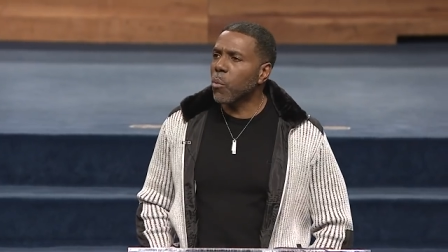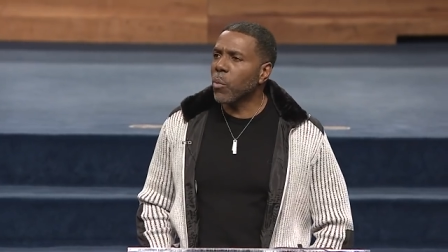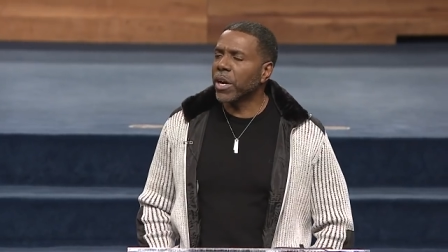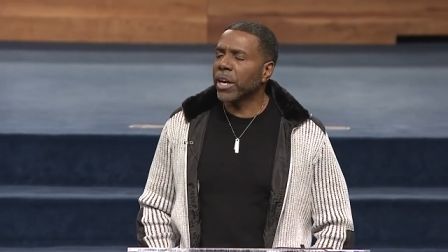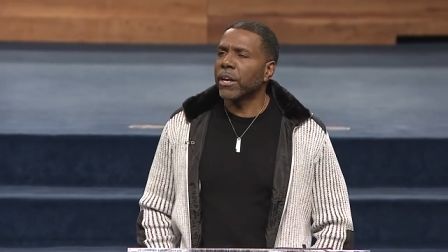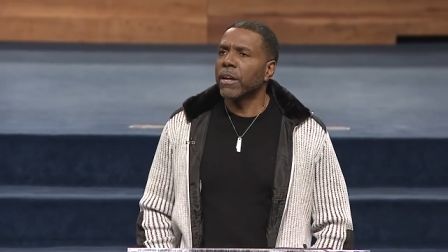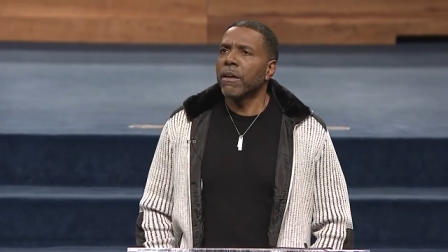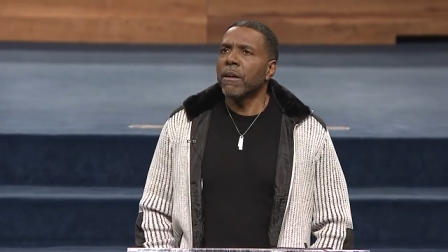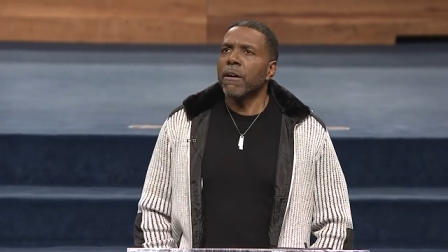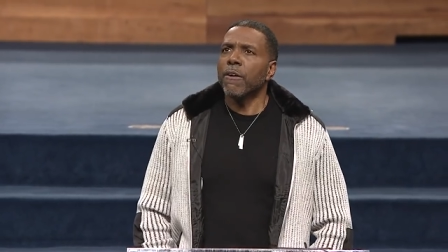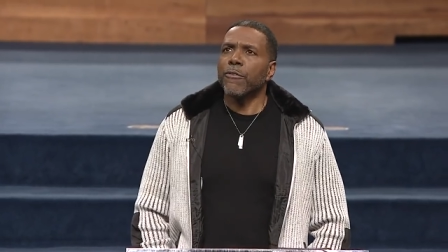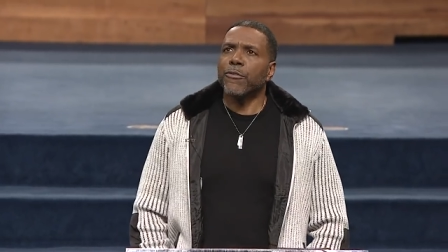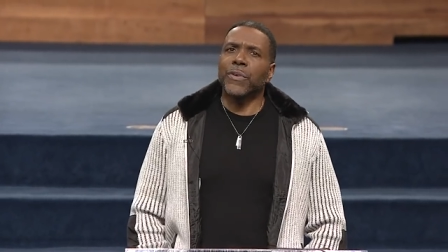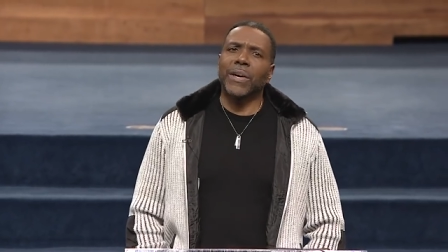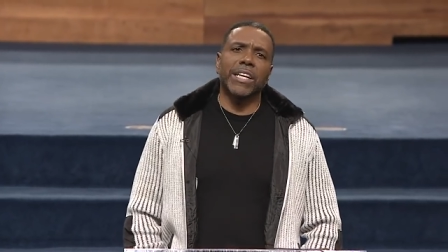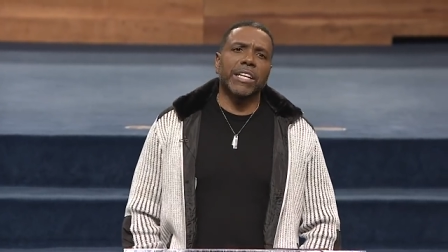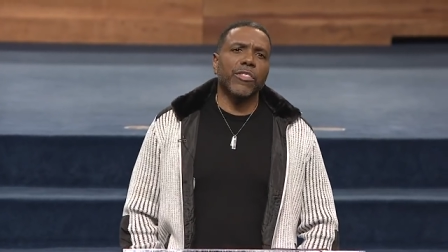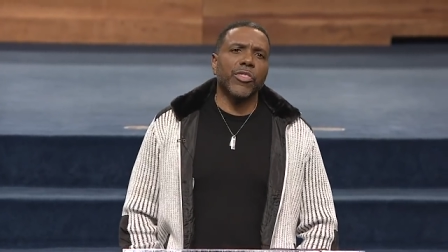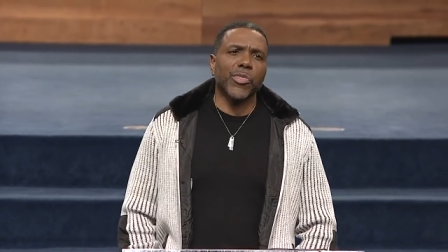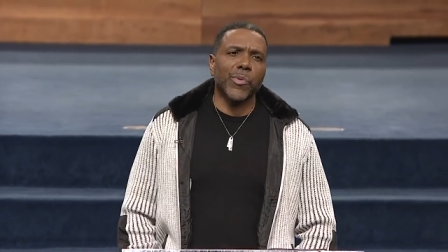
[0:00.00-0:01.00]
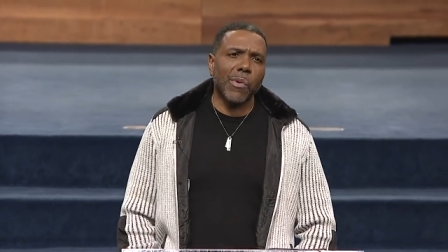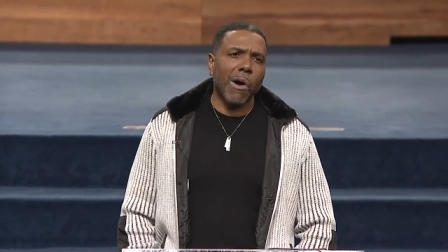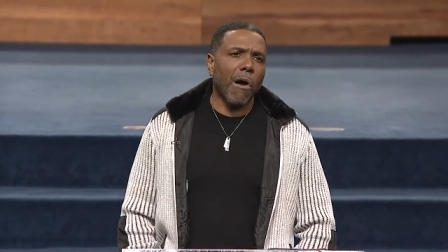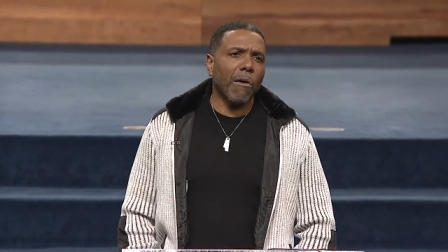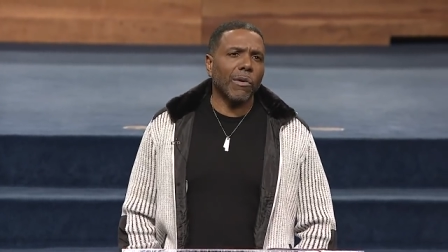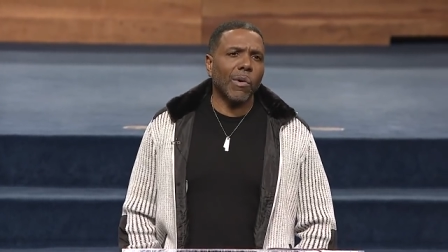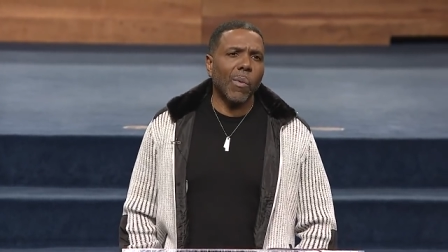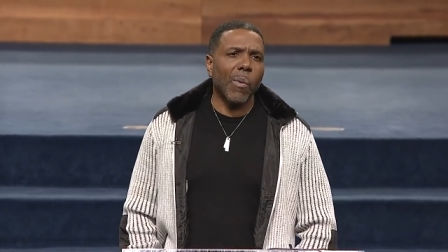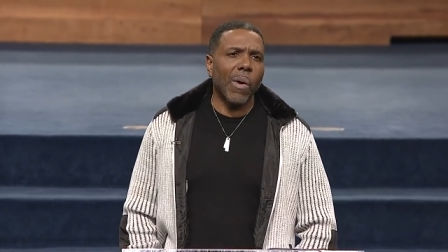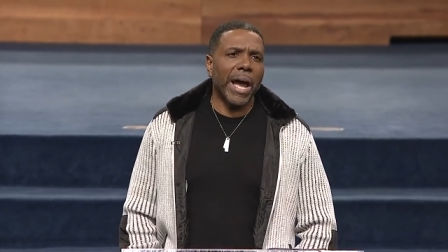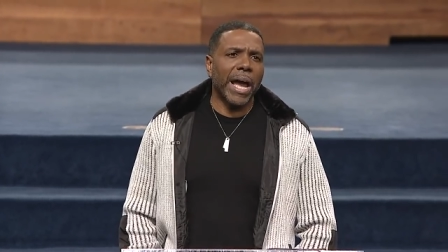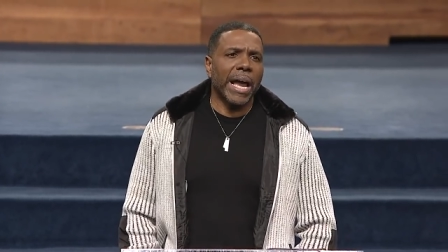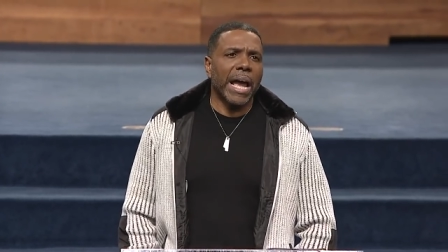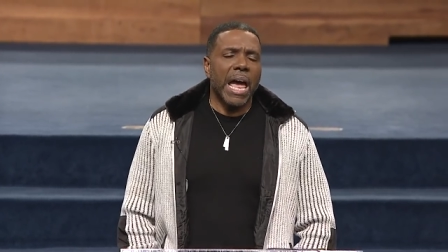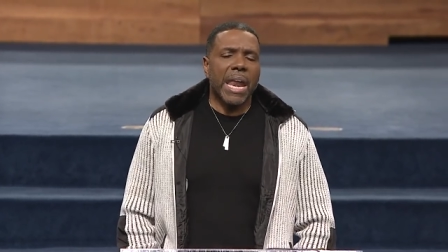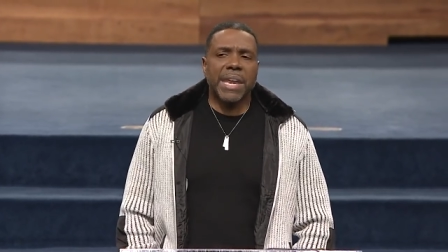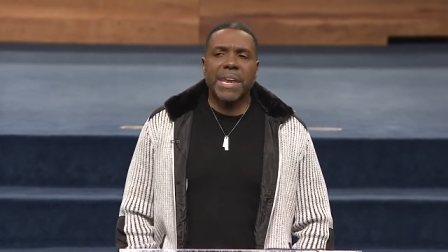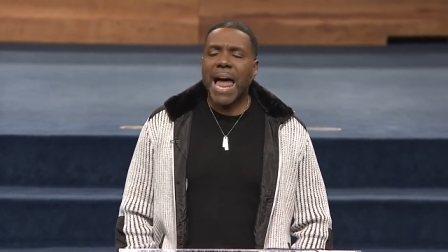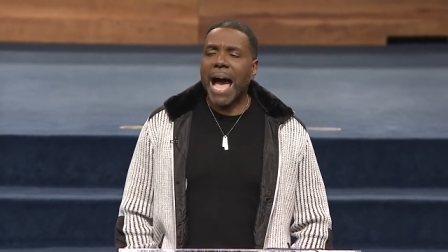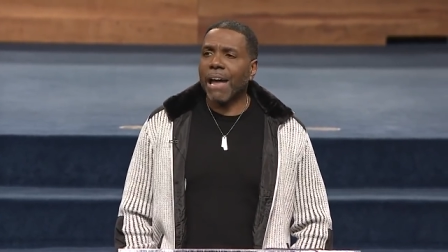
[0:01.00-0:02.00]
with it, feeling thrown away,
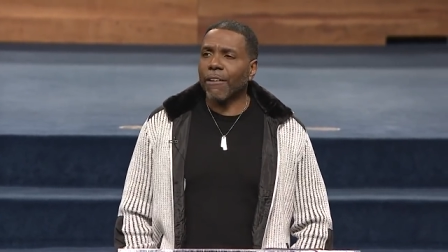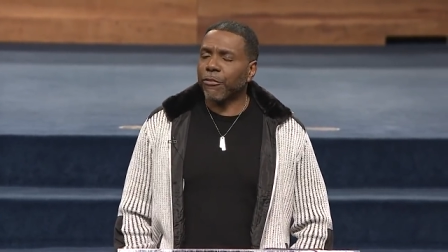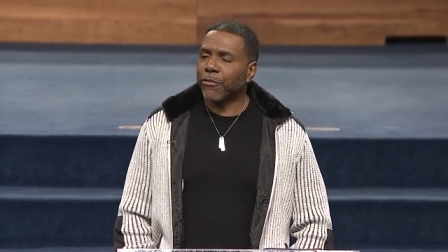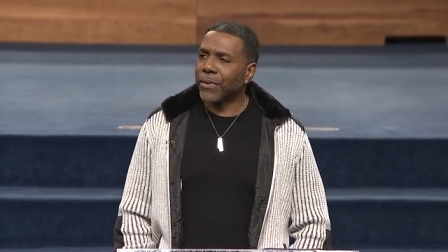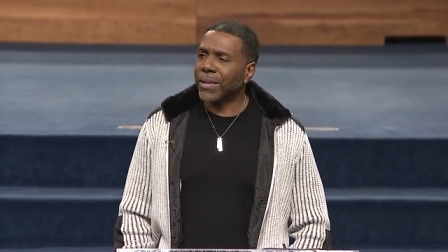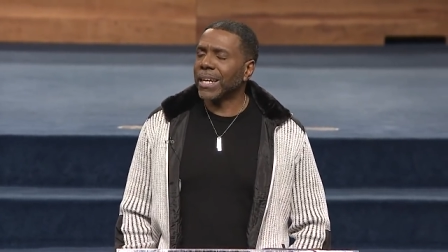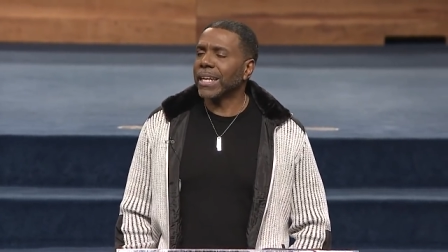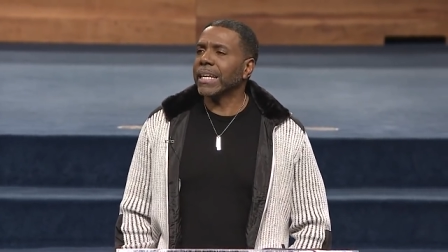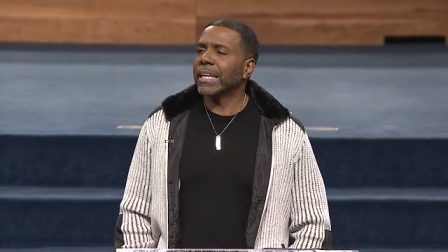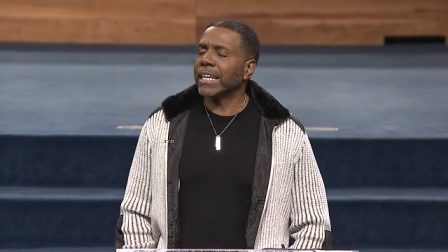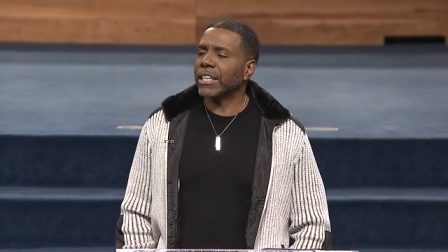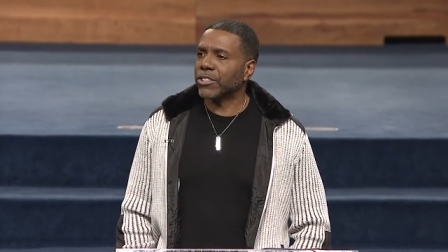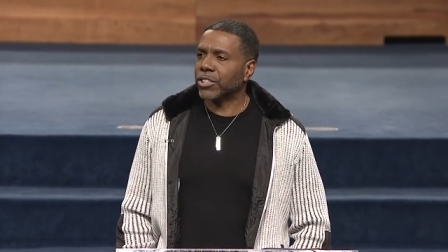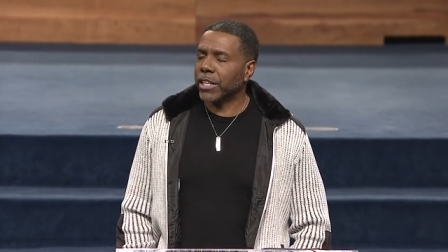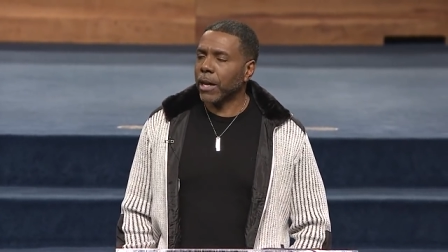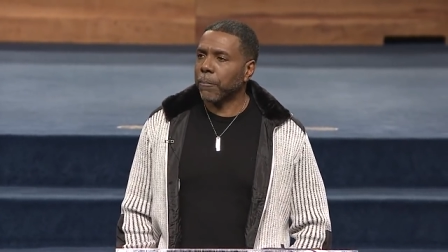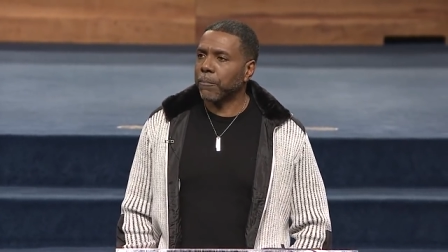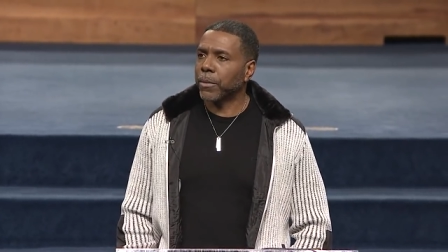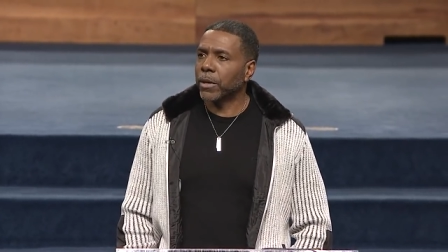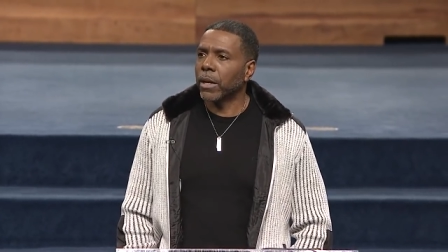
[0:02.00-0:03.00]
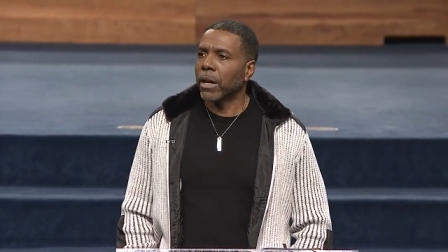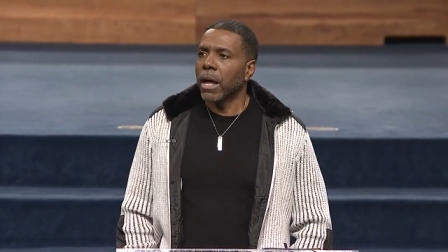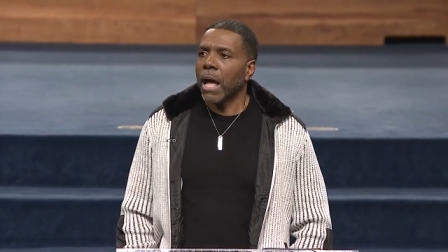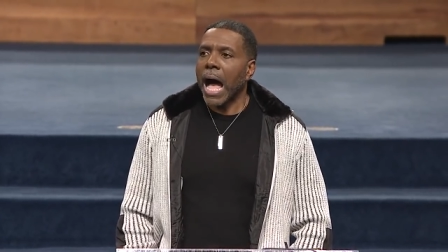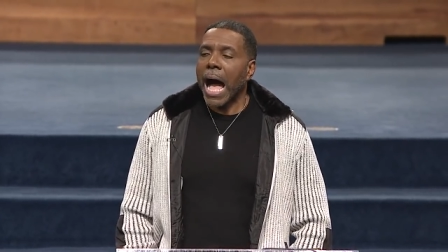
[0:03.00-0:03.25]
not feeling accepted.